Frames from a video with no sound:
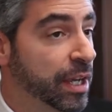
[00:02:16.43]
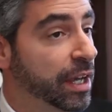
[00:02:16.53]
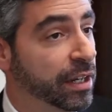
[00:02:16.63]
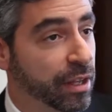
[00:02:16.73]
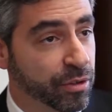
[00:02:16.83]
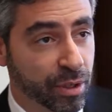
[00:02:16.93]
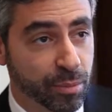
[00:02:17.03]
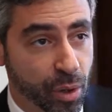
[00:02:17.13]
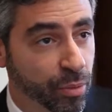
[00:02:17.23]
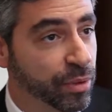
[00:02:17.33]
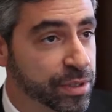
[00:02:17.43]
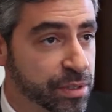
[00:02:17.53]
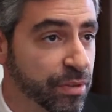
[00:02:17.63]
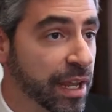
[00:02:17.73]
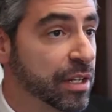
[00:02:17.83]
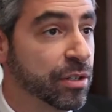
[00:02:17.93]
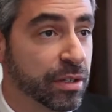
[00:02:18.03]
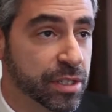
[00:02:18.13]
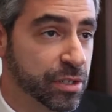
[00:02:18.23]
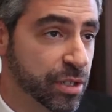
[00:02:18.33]
and other components of aging
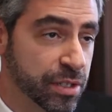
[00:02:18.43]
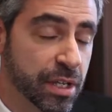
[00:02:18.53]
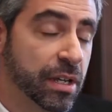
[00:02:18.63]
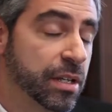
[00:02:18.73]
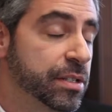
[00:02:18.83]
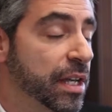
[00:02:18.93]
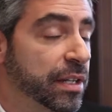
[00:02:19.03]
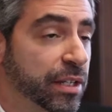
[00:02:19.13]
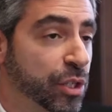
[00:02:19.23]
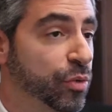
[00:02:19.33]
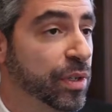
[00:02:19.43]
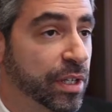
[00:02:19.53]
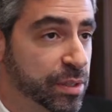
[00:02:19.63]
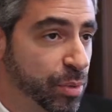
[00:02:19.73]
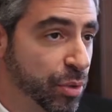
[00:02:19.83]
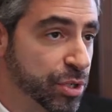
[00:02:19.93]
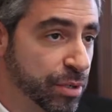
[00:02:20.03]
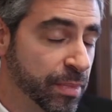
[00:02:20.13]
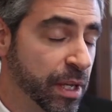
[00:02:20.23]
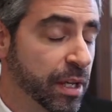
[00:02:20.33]
such as sun and UV exposure.